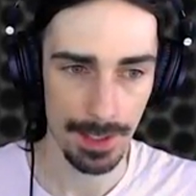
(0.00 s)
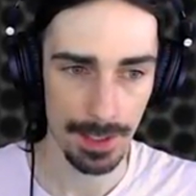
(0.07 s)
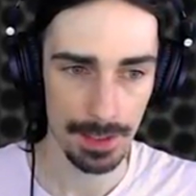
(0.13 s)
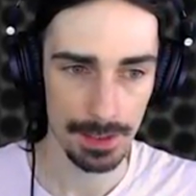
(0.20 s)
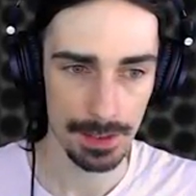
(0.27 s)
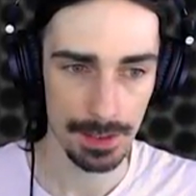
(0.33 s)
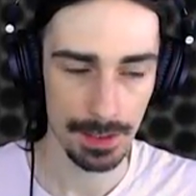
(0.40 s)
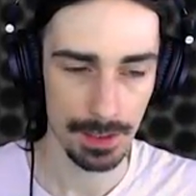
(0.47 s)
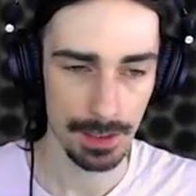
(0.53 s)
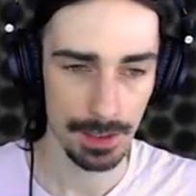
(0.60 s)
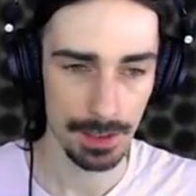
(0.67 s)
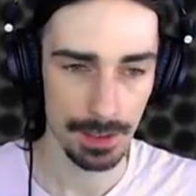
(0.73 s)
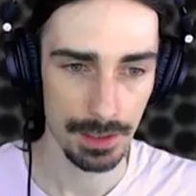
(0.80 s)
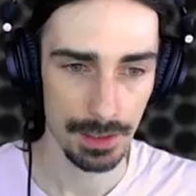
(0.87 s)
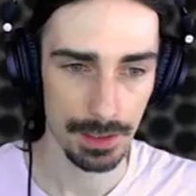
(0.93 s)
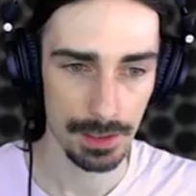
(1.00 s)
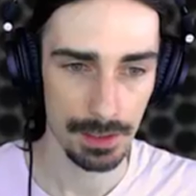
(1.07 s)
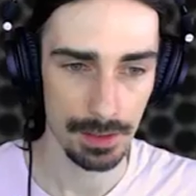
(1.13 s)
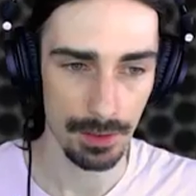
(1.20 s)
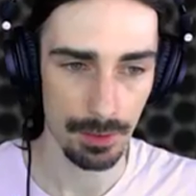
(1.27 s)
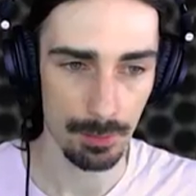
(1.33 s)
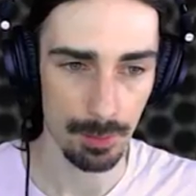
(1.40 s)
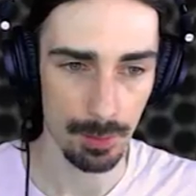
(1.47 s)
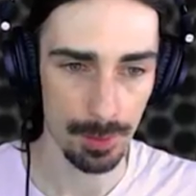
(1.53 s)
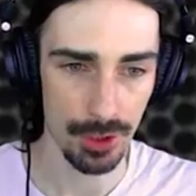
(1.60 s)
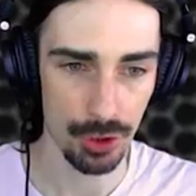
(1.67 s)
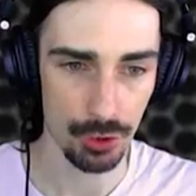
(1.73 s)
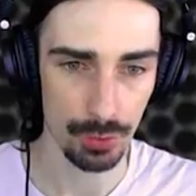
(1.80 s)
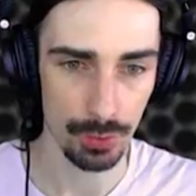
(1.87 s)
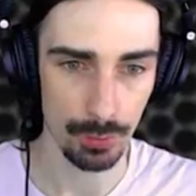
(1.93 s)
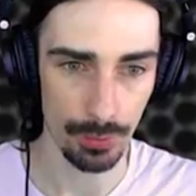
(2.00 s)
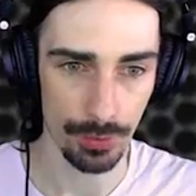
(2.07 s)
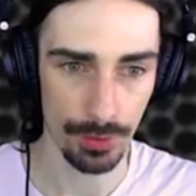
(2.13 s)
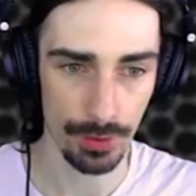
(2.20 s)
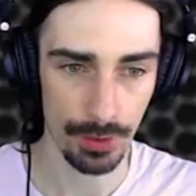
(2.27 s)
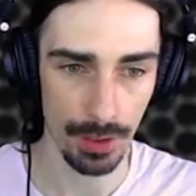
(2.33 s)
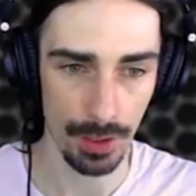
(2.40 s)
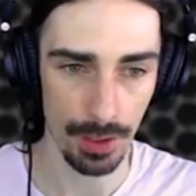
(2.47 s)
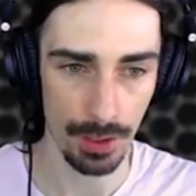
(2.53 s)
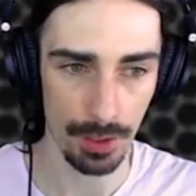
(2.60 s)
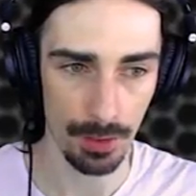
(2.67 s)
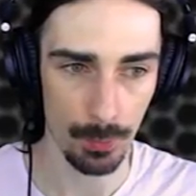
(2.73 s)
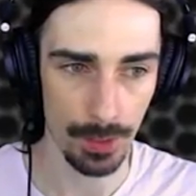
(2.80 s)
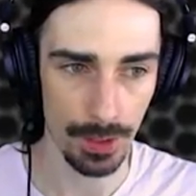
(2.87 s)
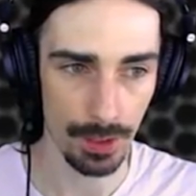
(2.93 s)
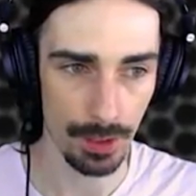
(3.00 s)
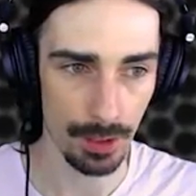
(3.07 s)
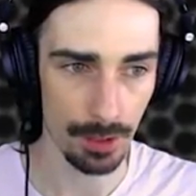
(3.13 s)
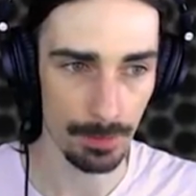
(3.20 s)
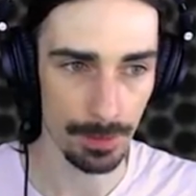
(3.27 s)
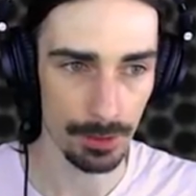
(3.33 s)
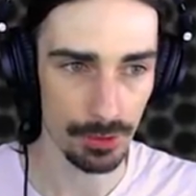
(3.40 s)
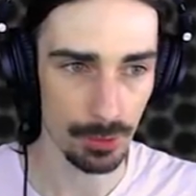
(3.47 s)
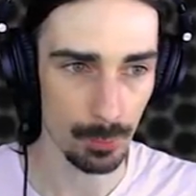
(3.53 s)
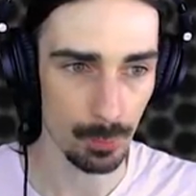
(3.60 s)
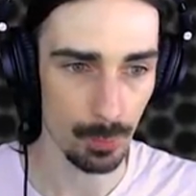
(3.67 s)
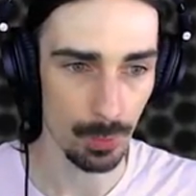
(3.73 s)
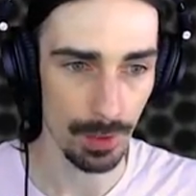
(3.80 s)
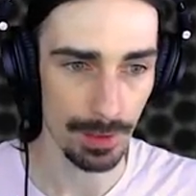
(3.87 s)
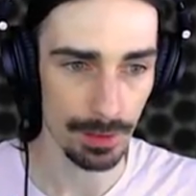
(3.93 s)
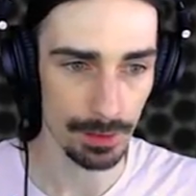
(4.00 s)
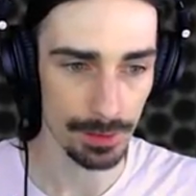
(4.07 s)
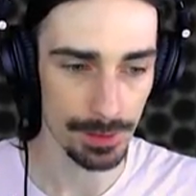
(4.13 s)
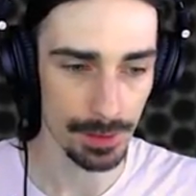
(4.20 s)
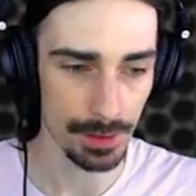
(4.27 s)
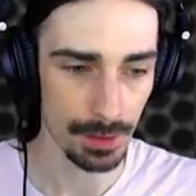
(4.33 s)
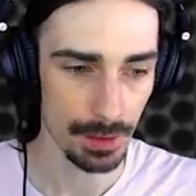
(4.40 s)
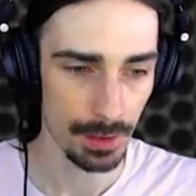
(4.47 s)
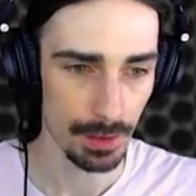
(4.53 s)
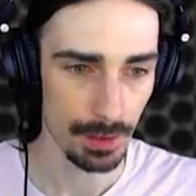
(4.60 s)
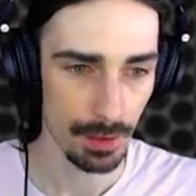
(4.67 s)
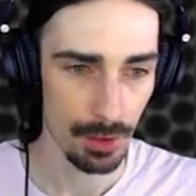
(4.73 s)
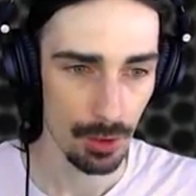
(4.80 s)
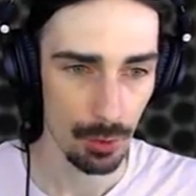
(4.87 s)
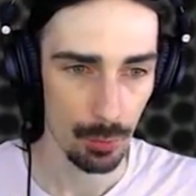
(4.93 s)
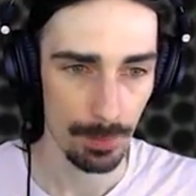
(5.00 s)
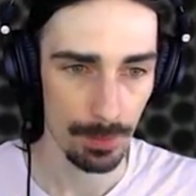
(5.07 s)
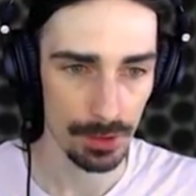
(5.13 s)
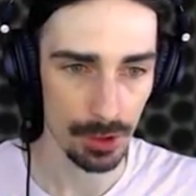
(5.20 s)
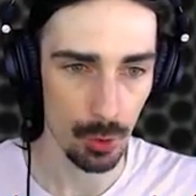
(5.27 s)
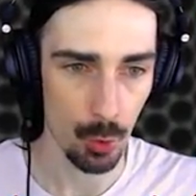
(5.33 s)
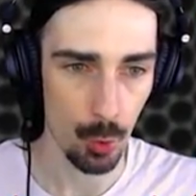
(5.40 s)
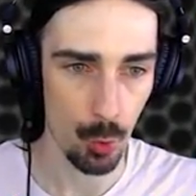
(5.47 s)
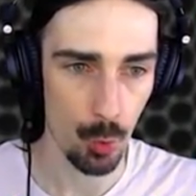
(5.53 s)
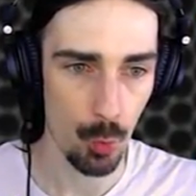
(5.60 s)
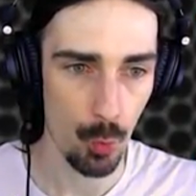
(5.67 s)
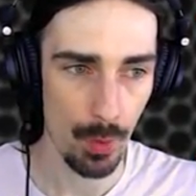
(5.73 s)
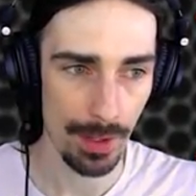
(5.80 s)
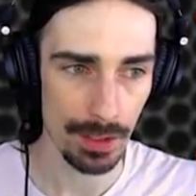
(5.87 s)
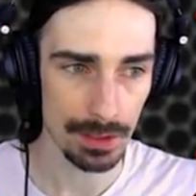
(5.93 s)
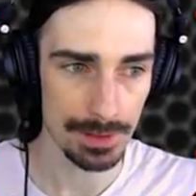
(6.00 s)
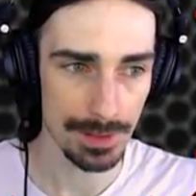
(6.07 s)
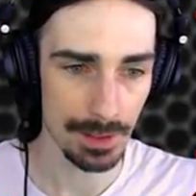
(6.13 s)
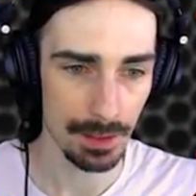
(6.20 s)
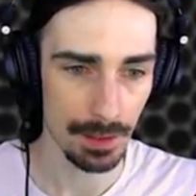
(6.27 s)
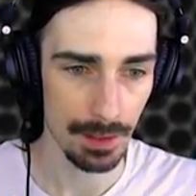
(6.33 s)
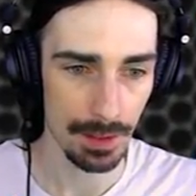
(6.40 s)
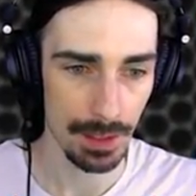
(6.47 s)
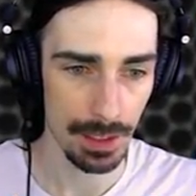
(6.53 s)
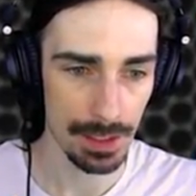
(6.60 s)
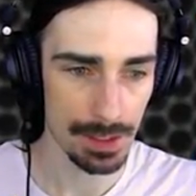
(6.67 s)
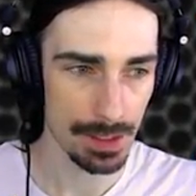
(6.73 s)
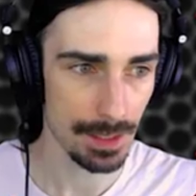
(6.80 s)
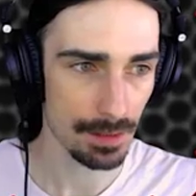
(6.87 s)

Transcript: this is the moment of truth. We are about to weld, this